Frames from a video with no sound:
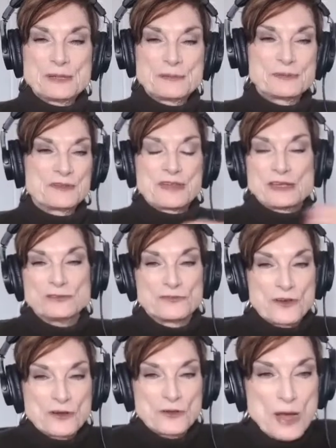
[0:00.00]
people, they do
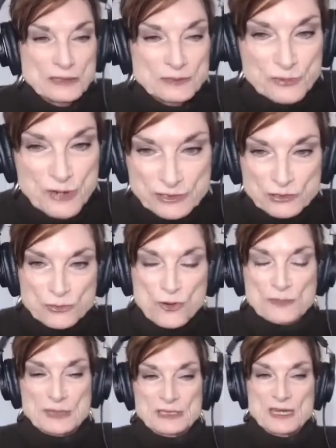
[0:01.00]
very well in
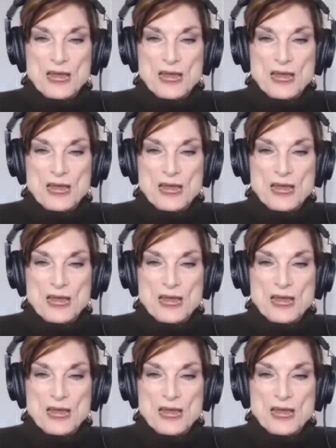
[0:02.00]
brainstorming.